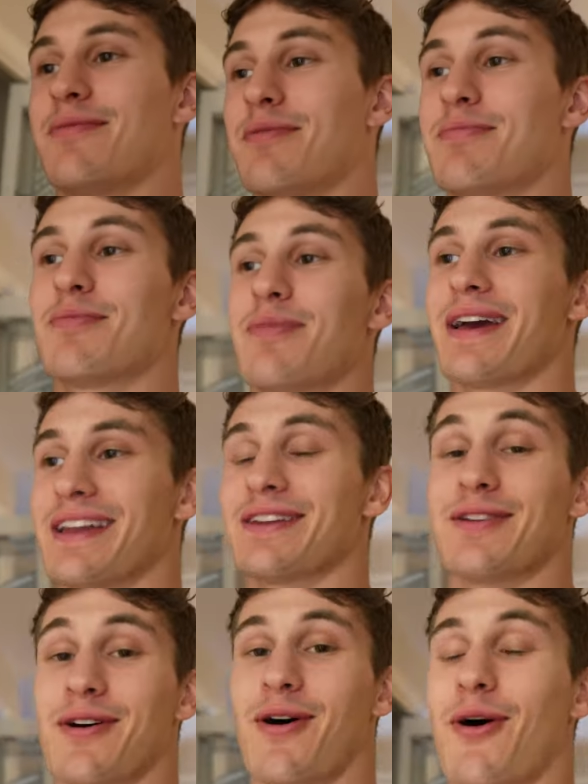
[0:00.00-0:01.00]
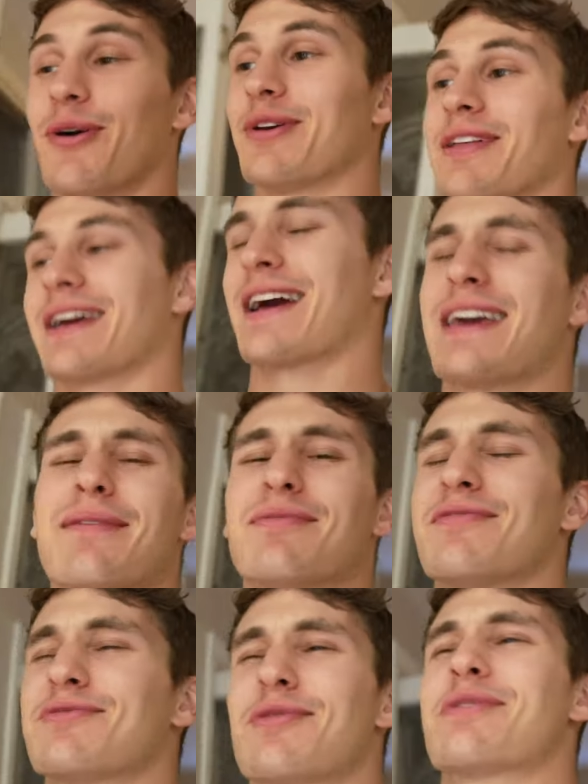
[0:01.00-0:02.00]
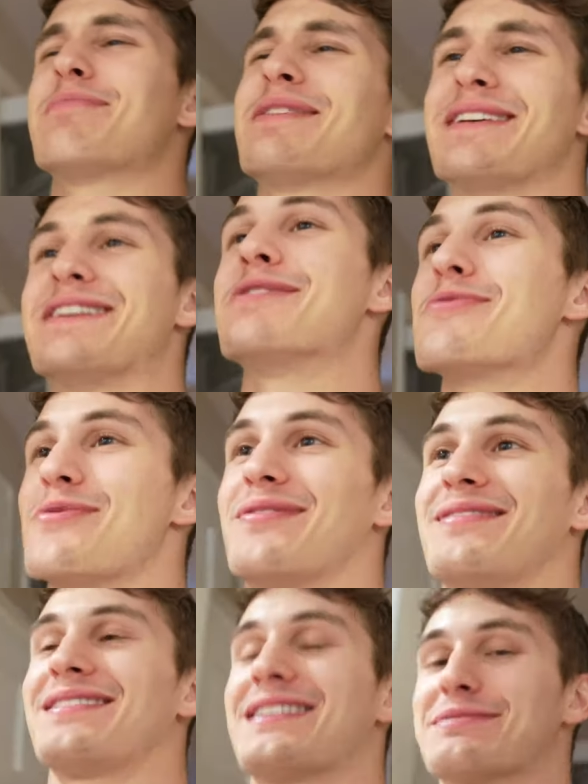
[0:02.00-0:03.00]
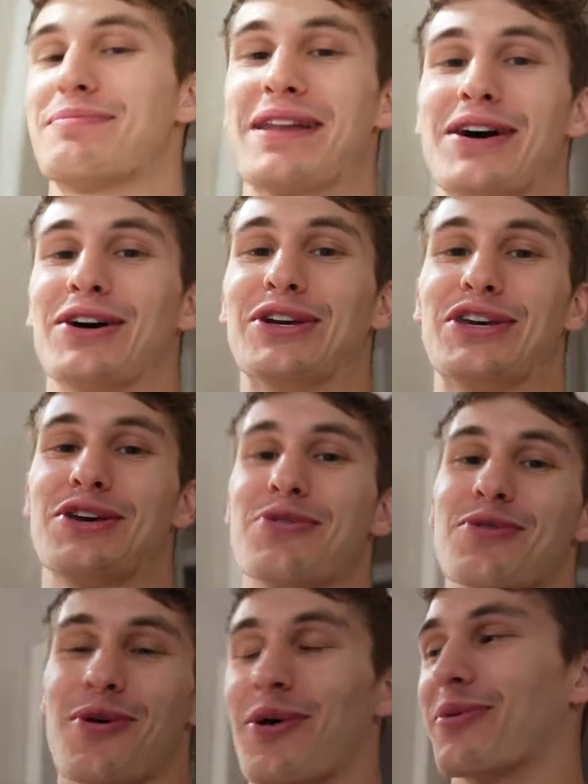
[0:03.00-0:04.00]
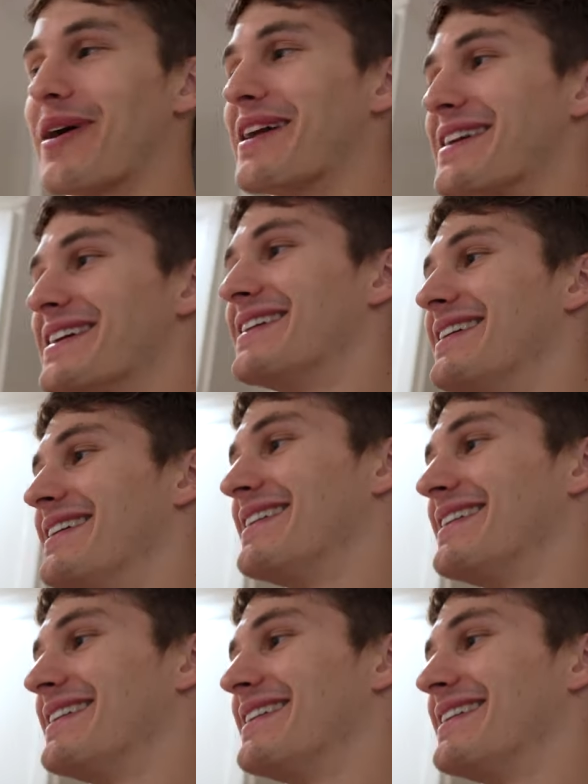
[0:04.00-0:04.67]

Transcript: We've been waiting all year. Like, I can't believe it's already been a year. Like, it's been a year already